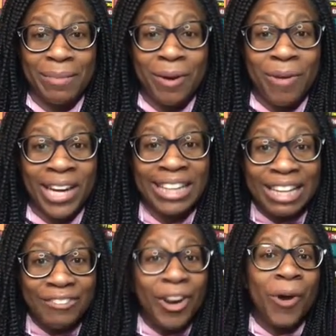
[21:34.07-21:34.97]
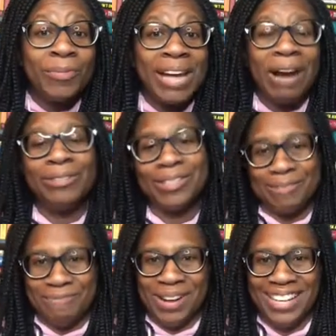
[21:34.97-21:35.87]
about why you love your hometown so
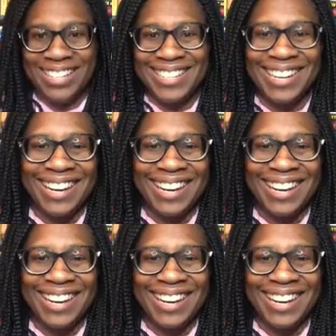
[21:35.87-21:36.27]
much.